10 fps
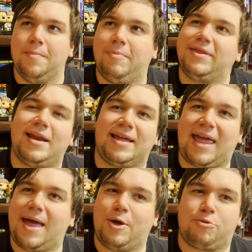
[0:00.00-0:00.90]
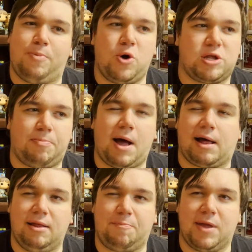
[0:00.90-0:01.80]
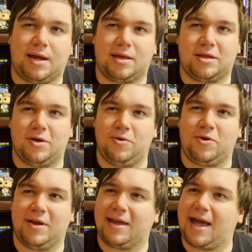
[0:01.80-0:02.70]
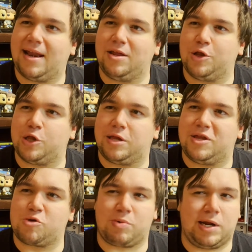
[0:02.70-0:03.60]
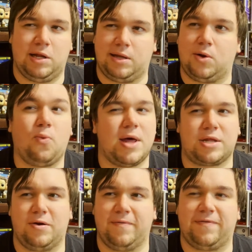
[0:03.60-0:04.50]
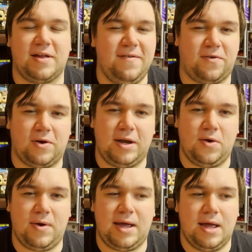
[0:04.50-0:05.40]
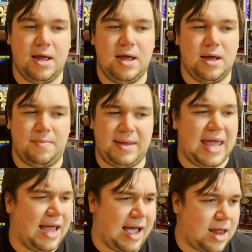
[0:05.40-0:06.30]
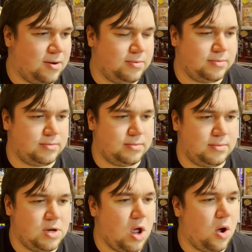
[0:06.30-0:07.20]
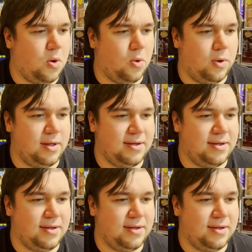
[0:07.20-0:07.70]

But then again, that's post-apocalyptic, so you can kind of just sprinkle a little Western flavor into it. But yeah, I don't know.